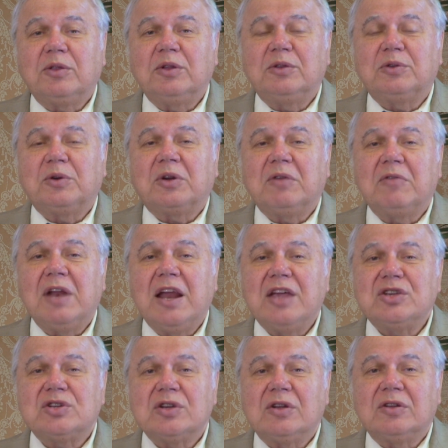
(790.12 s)
to
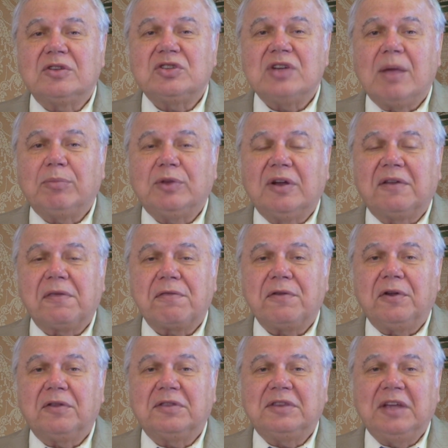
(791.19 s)
Revelation chapter
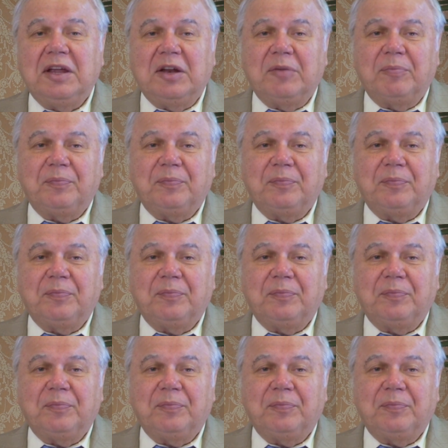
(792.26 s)
13.